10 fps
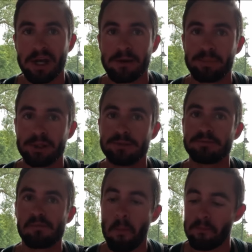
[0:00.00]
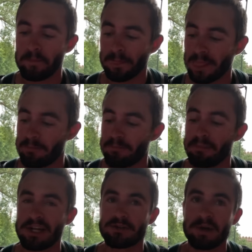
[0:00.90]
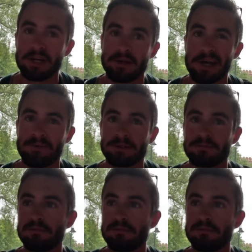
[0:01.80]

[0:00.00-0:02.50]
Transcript: bang, boom. Yeah. Match made in heaven.